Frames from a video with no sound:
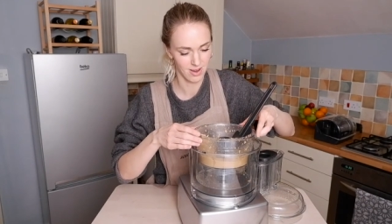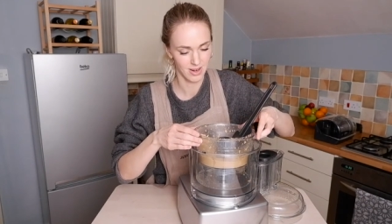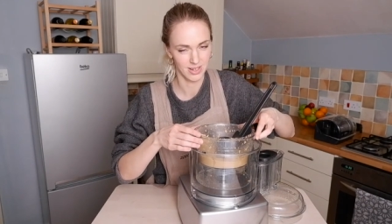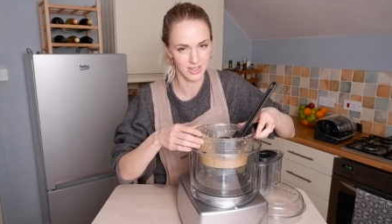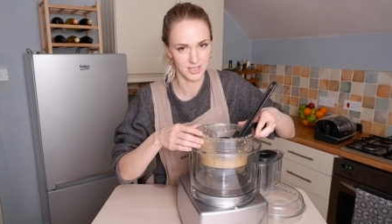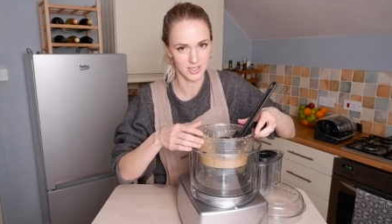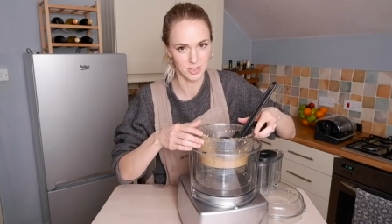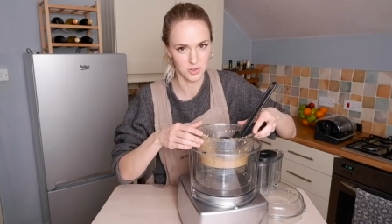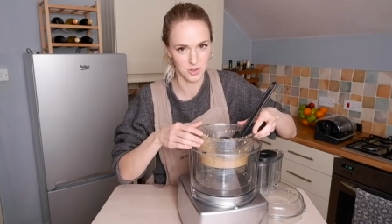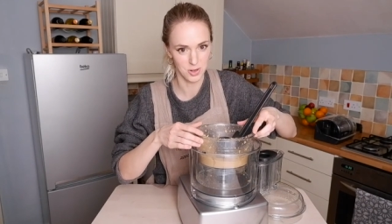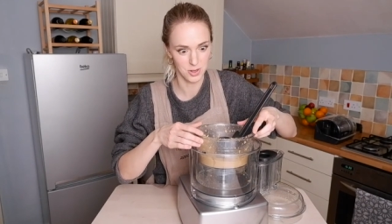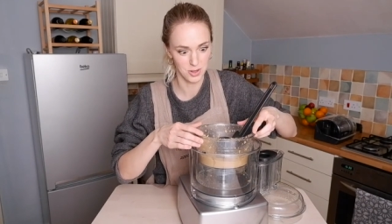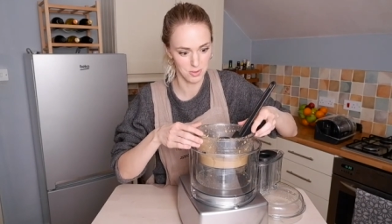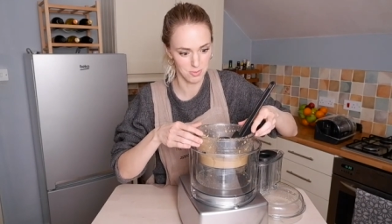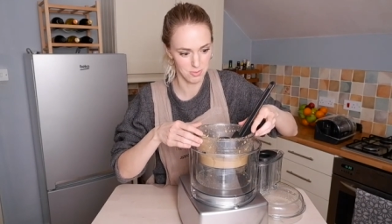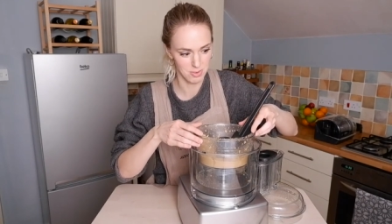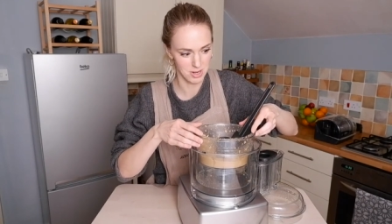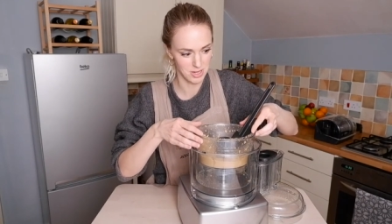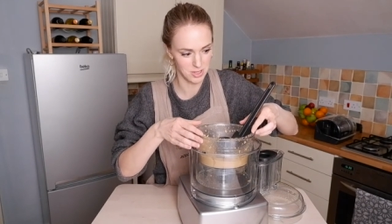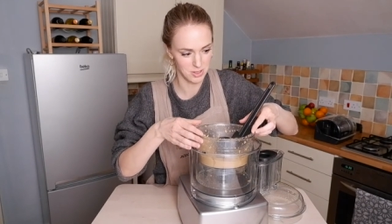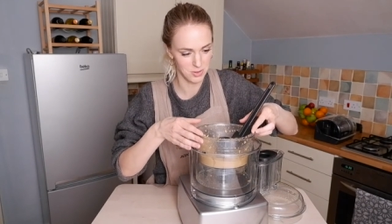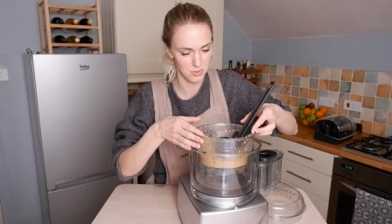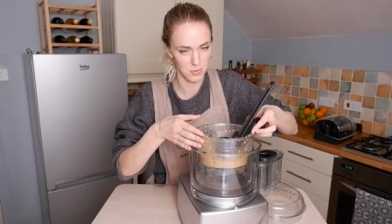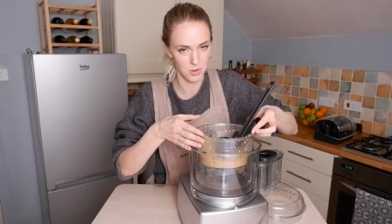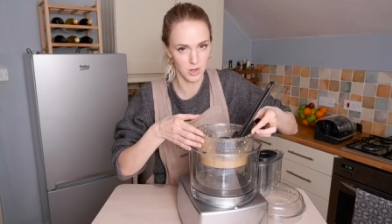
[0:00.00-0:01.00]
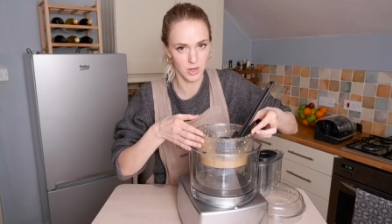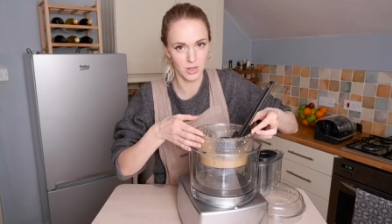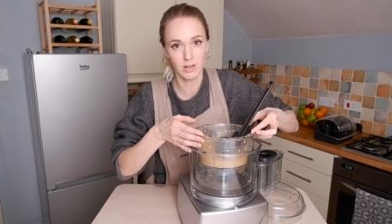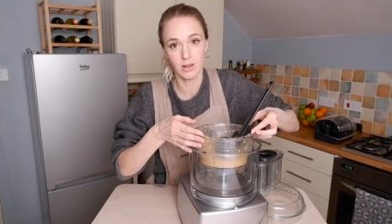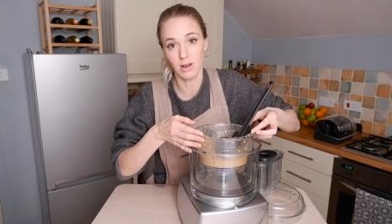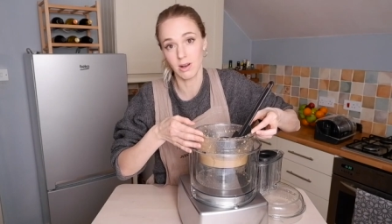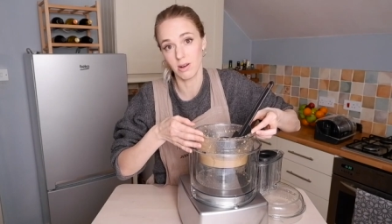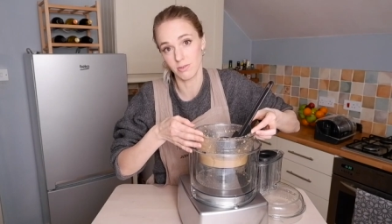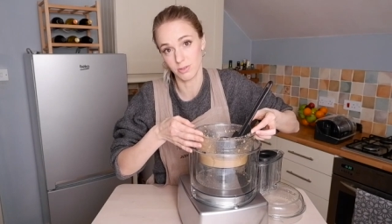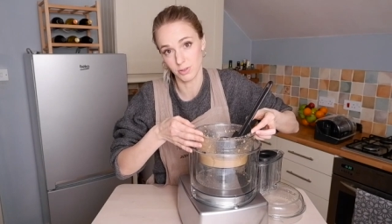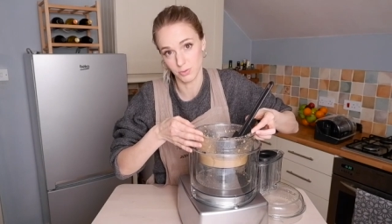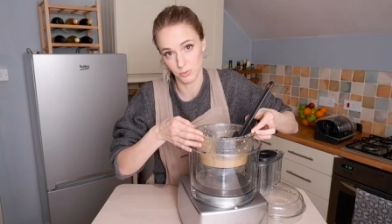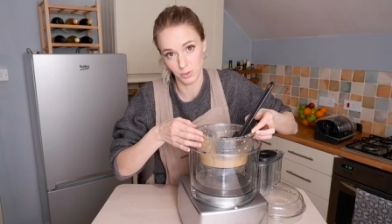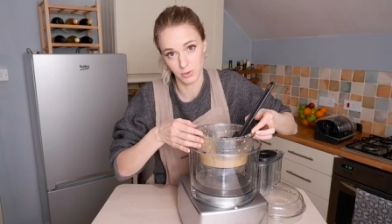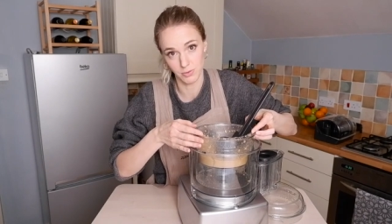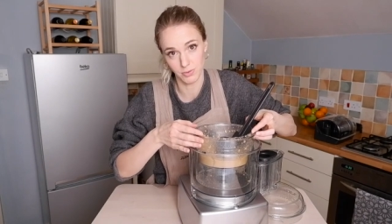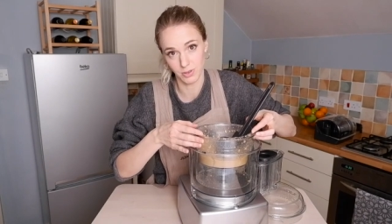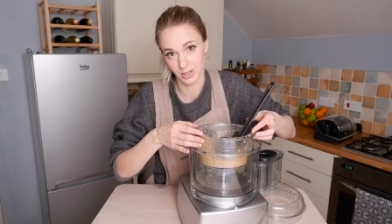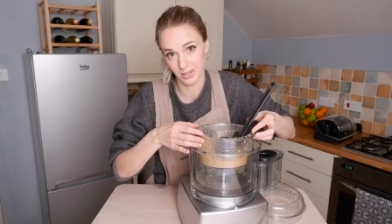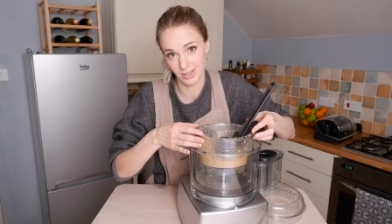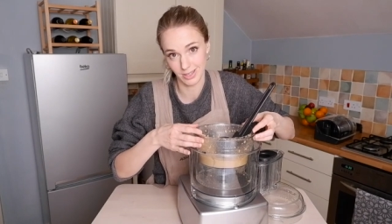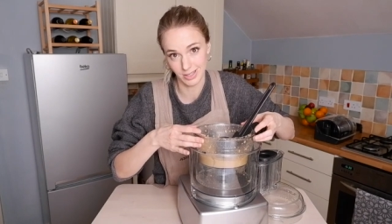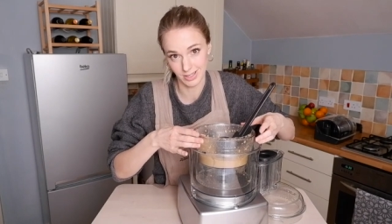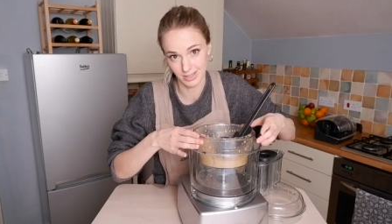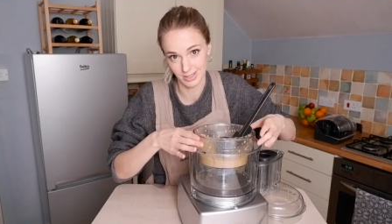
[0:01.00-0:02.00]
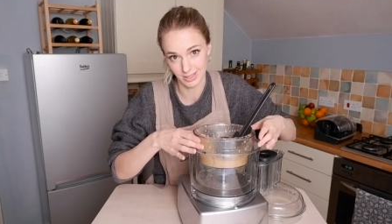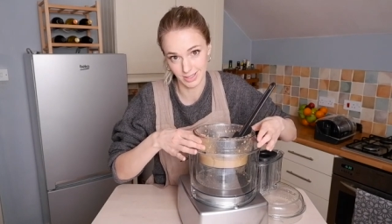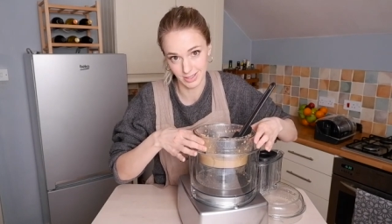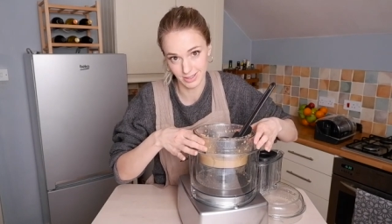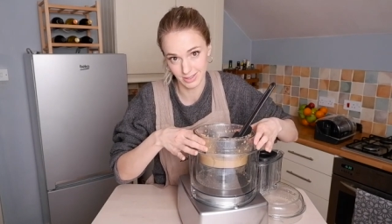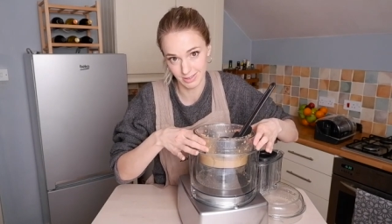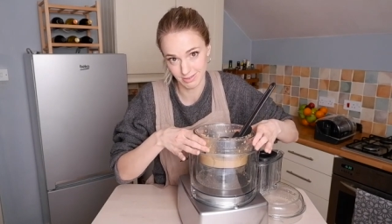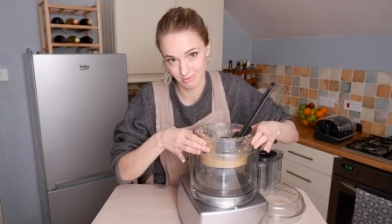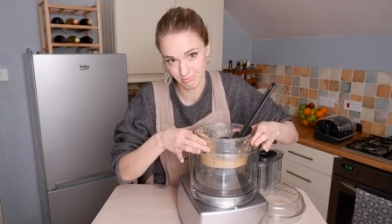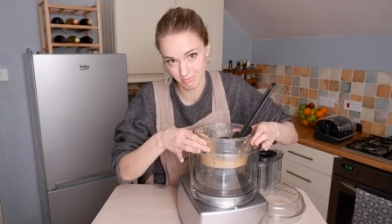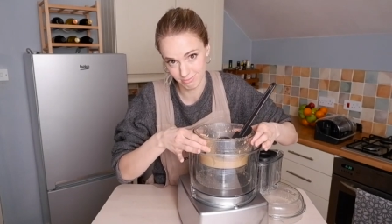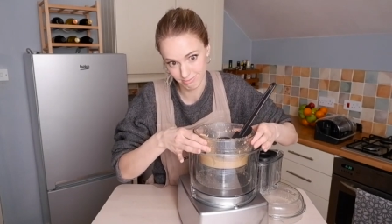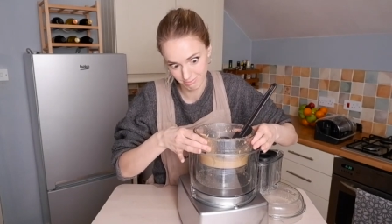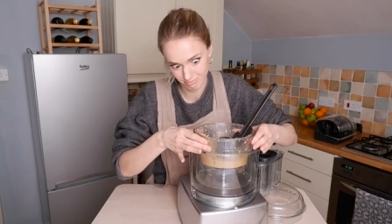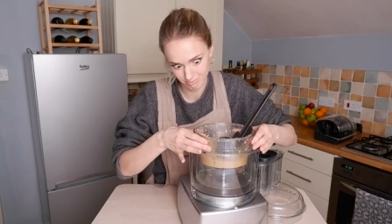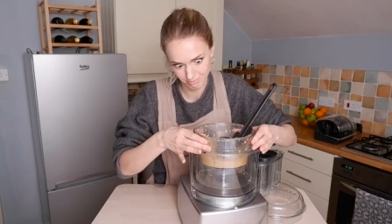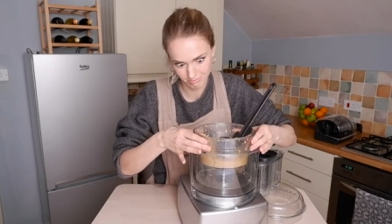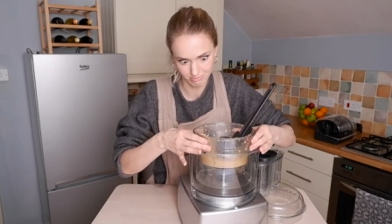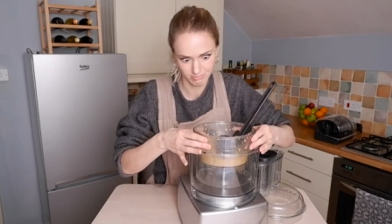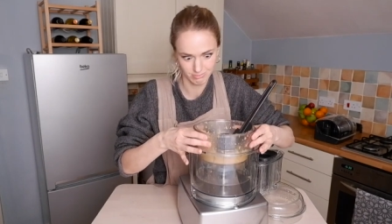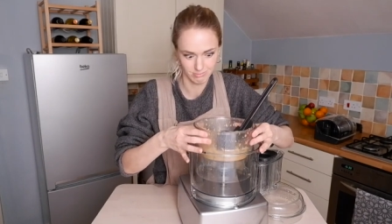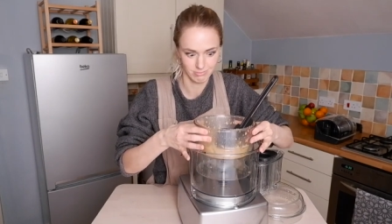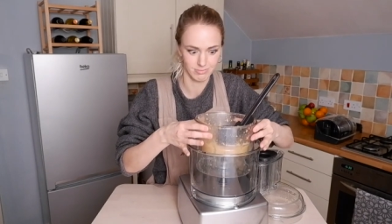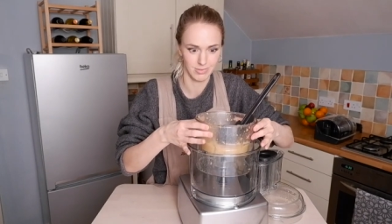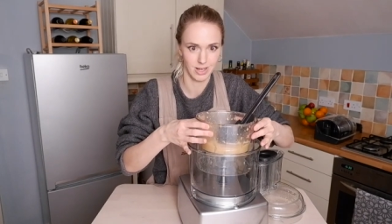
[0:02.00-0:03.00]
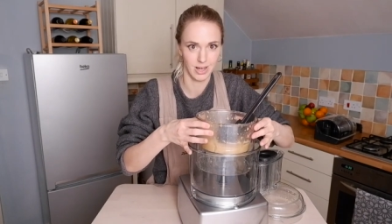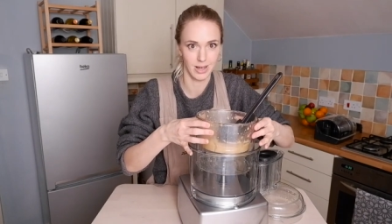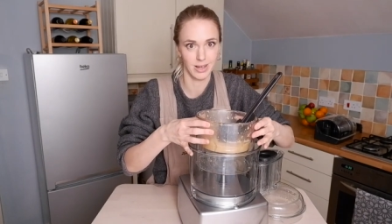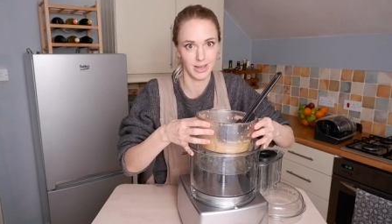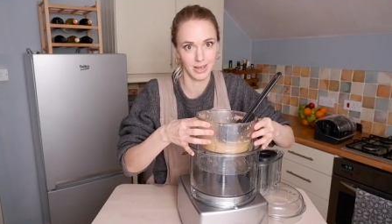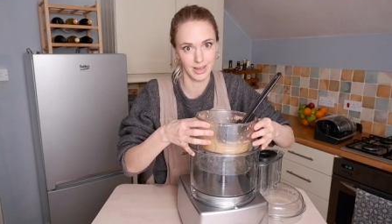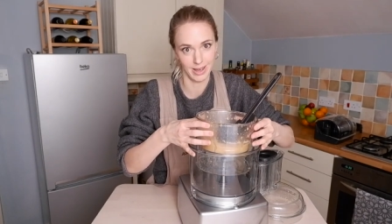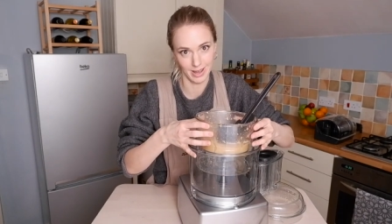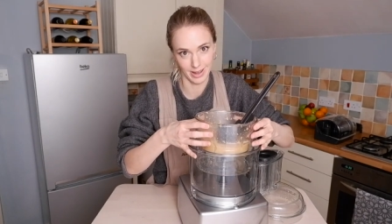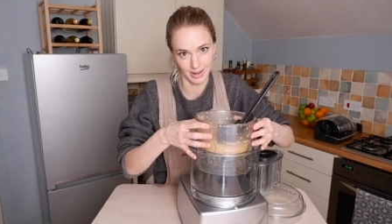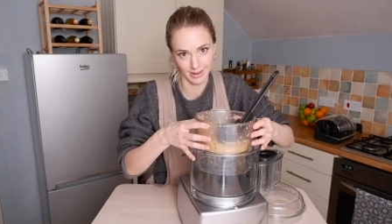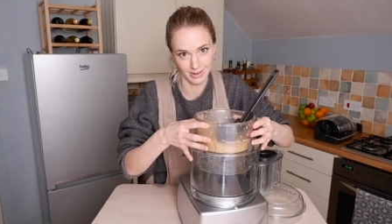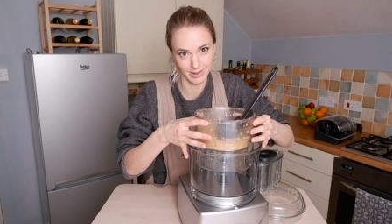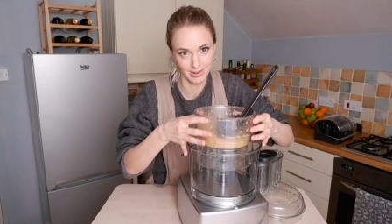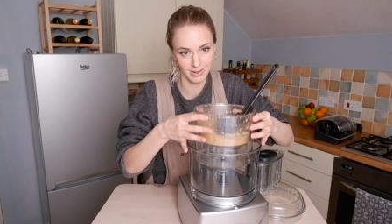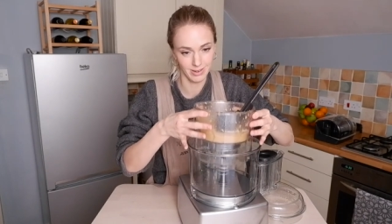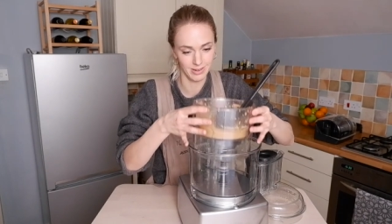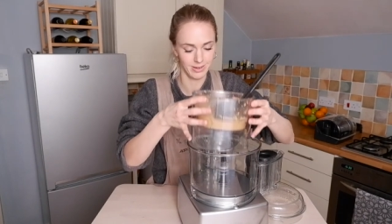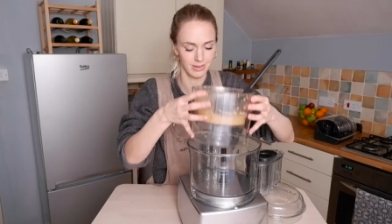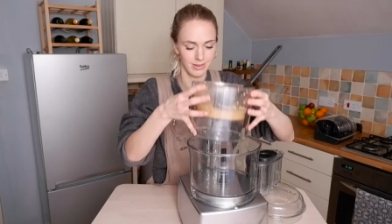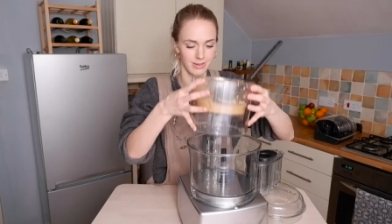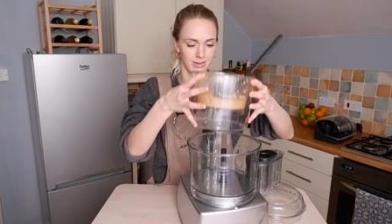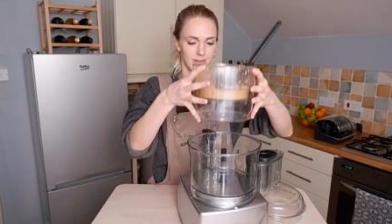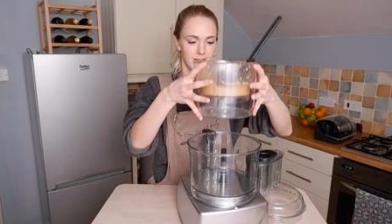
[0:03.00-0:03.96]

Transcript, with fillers: Let's try the medium one after we've cleaned it again.